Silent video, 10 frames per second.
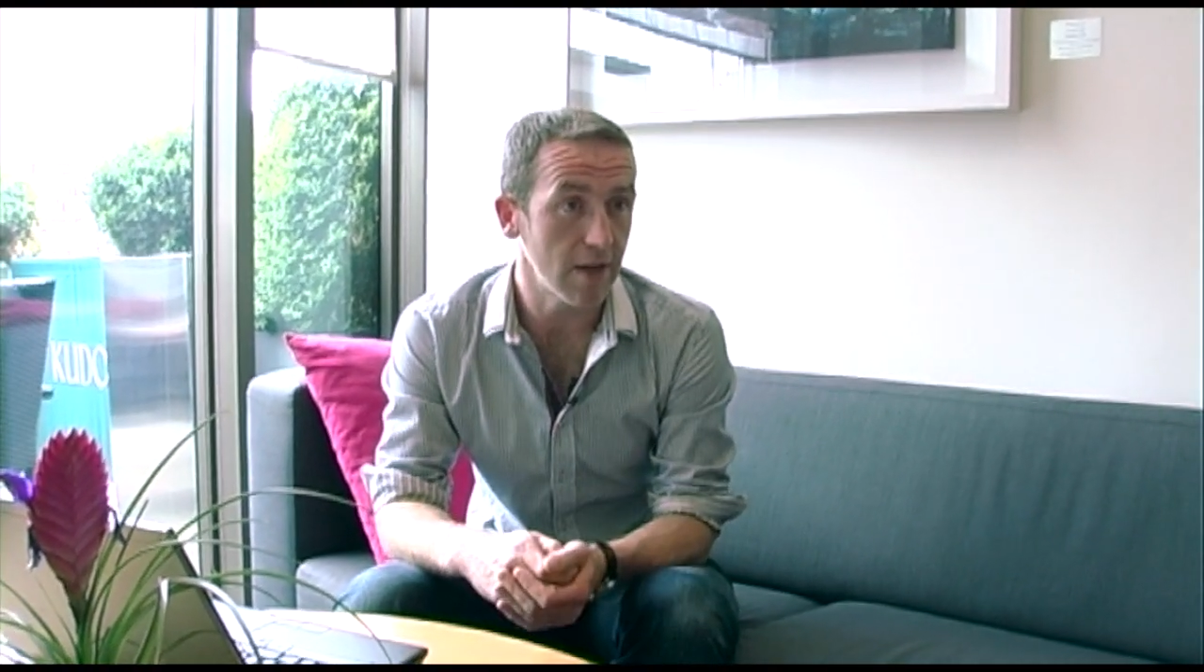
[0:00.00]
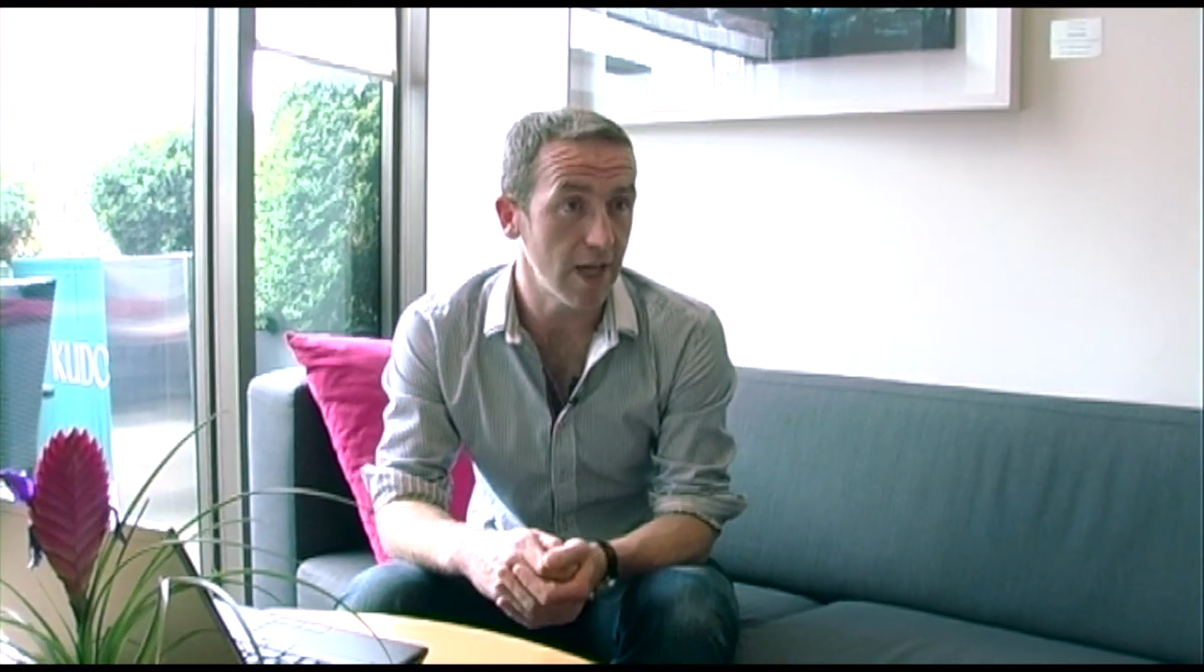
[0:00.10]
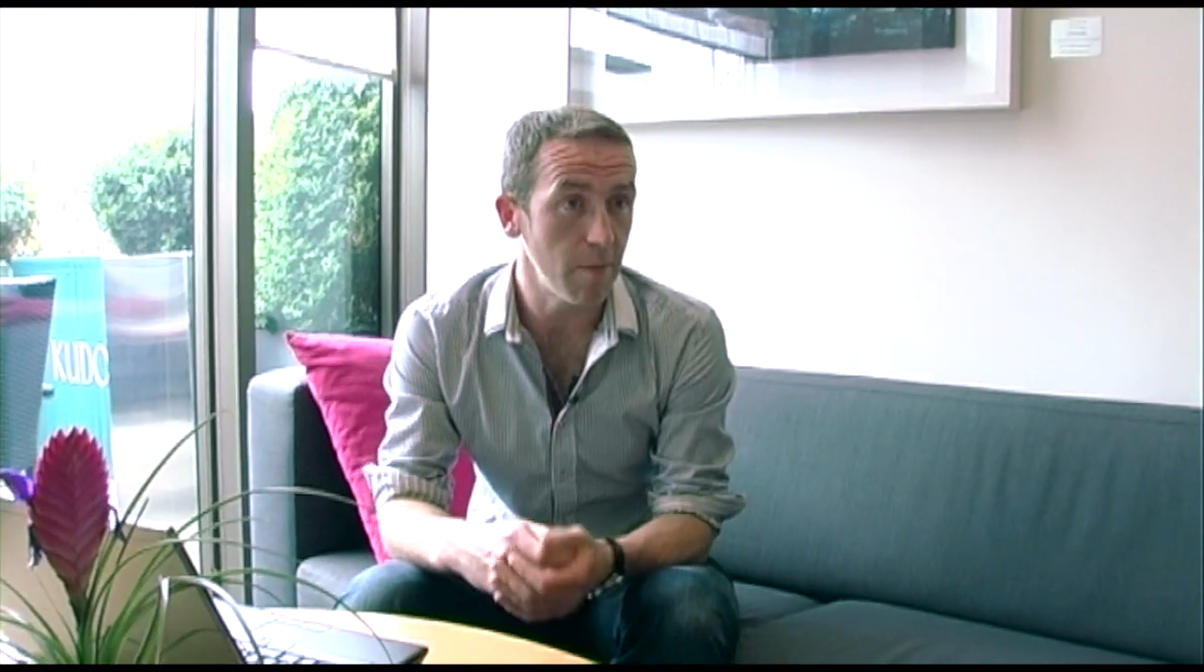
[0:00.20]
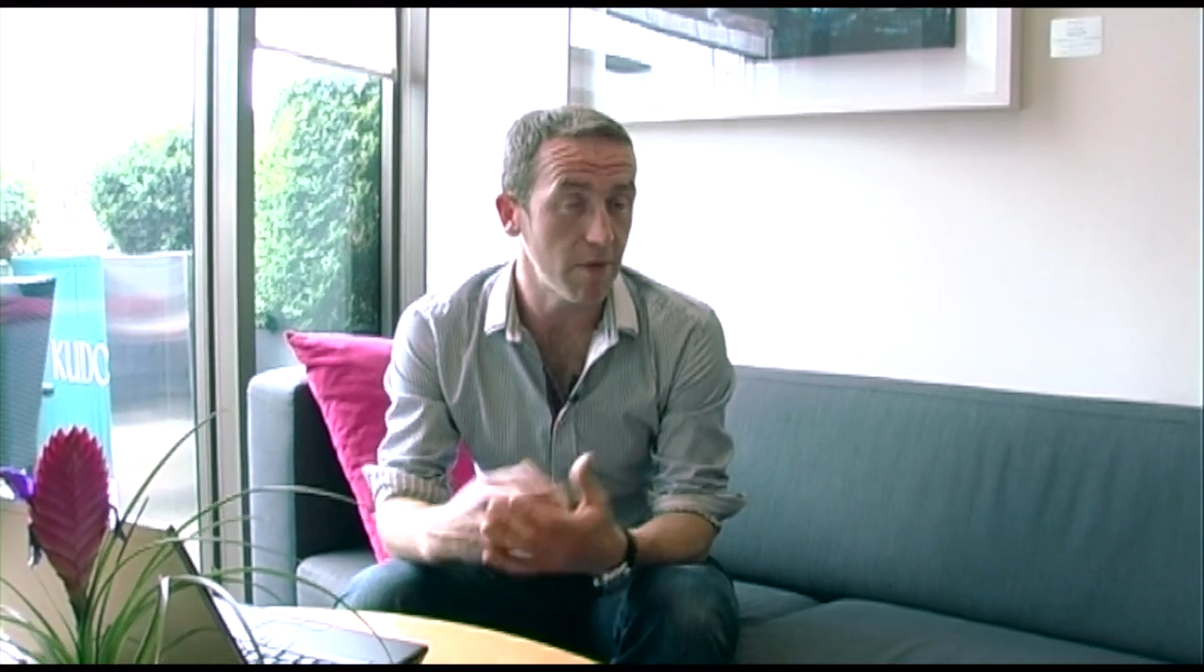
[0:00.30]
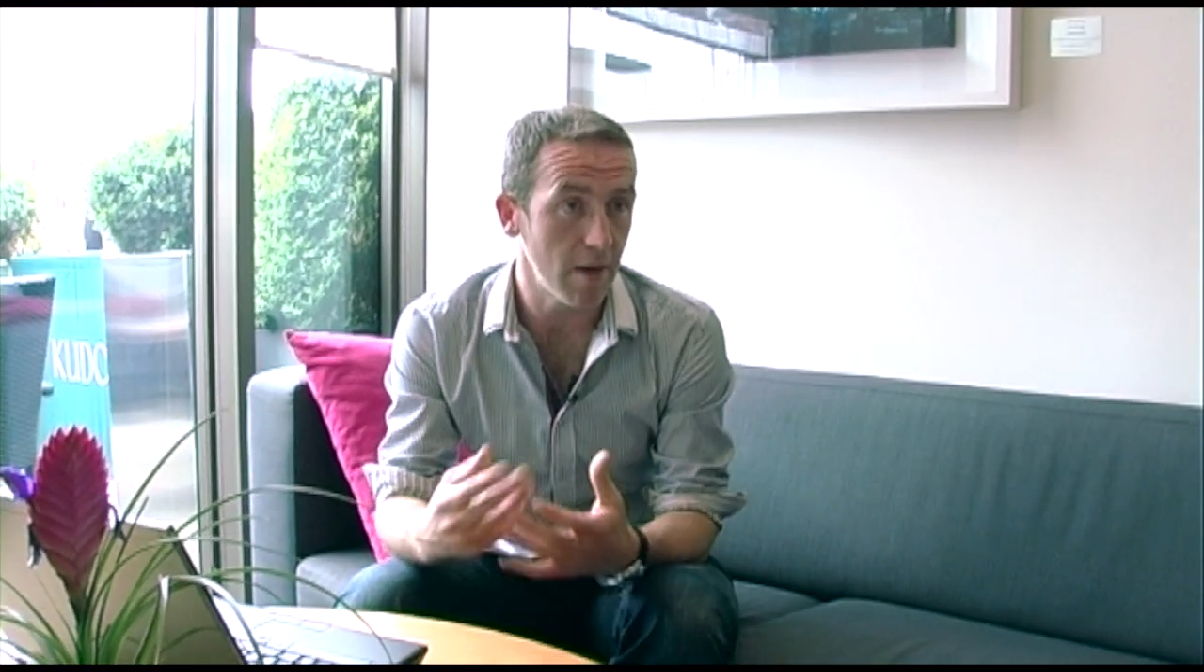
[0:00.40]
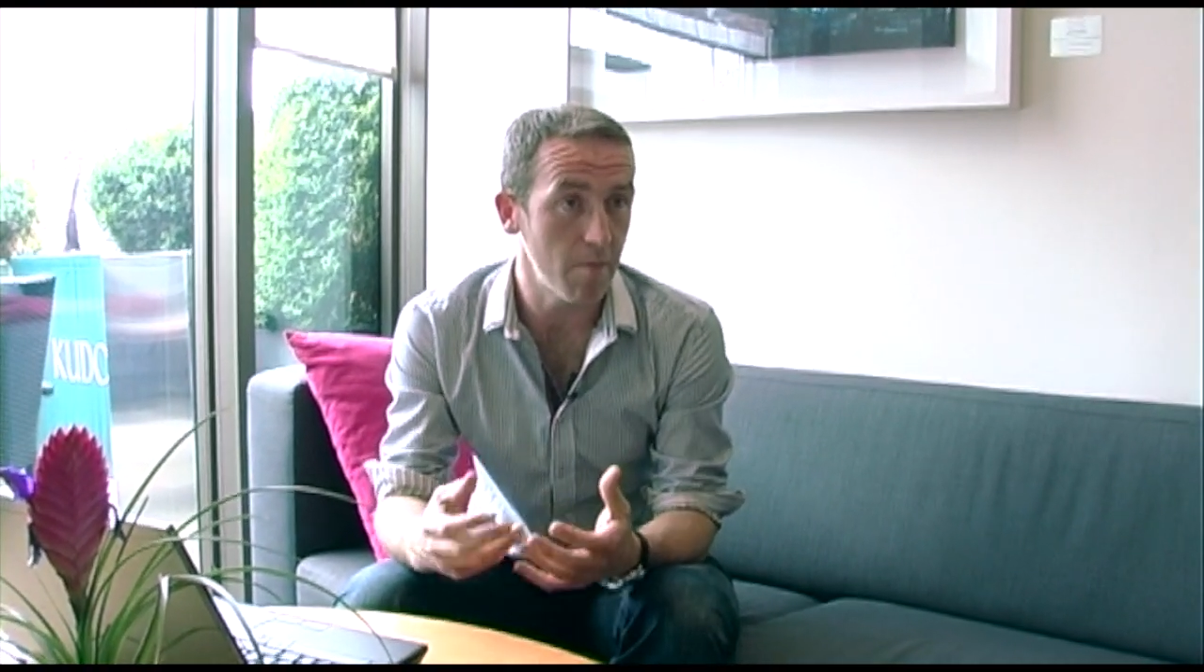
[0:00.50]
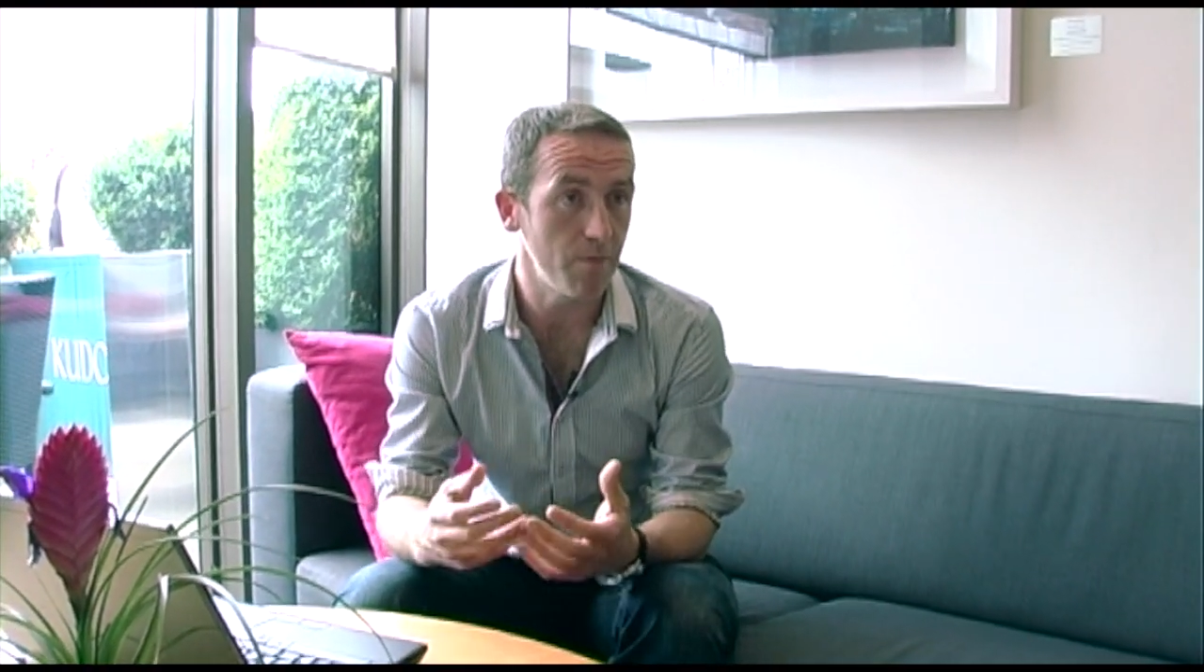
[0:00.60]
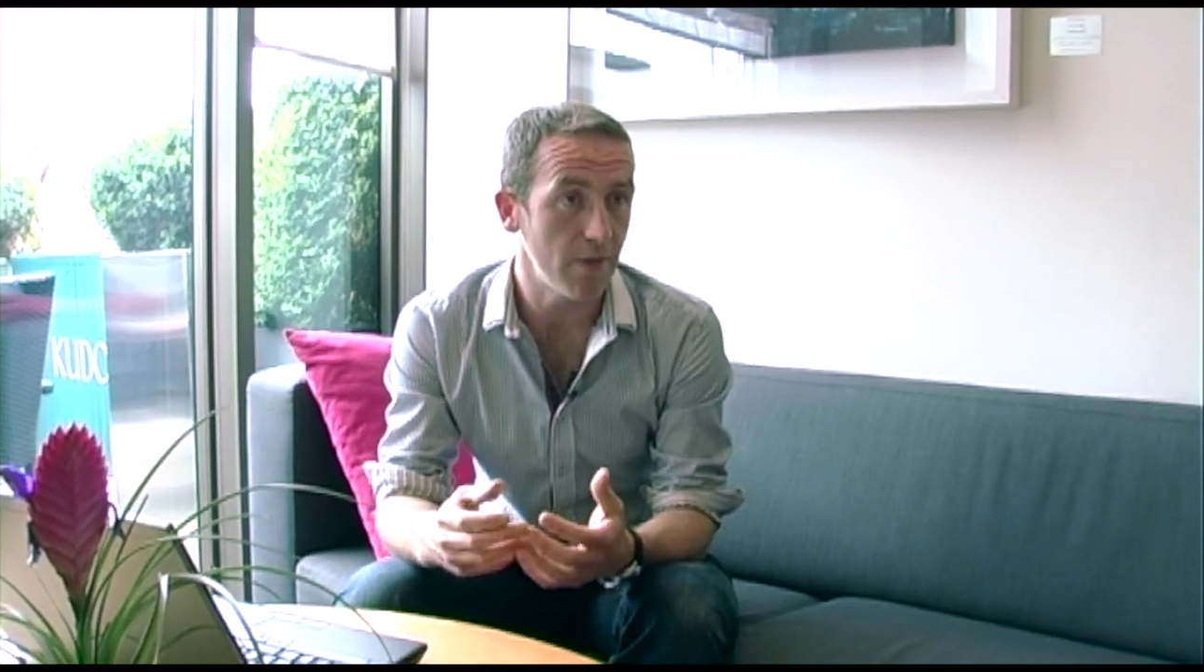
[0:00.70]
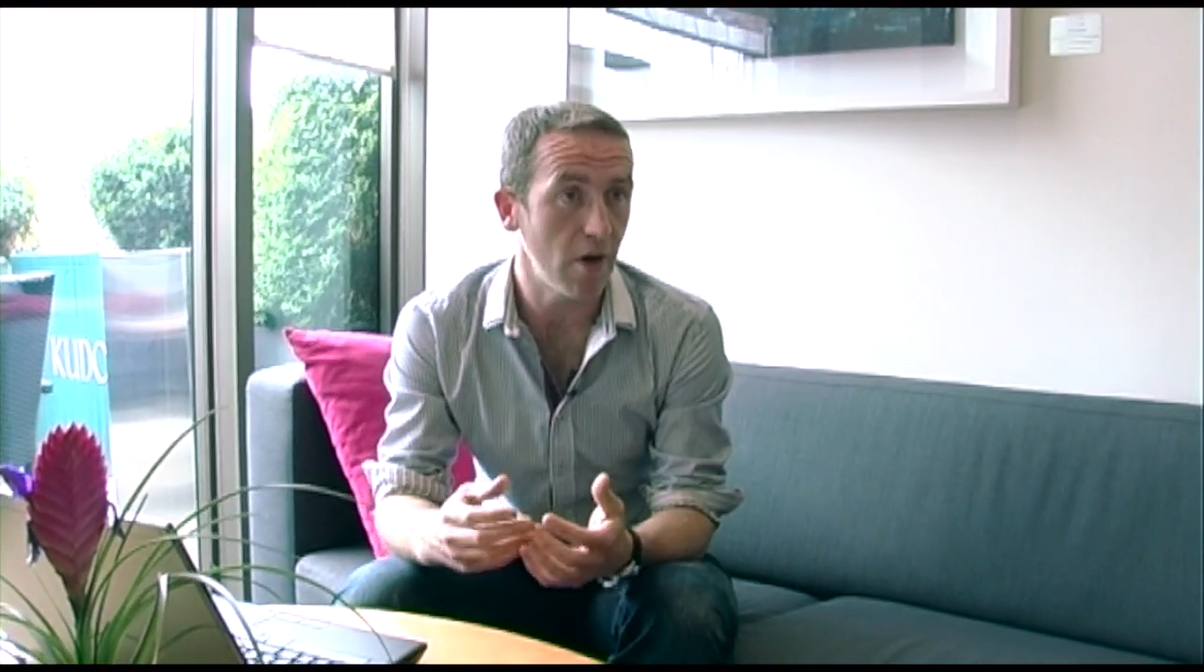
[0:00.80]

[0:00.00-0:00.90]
and keep them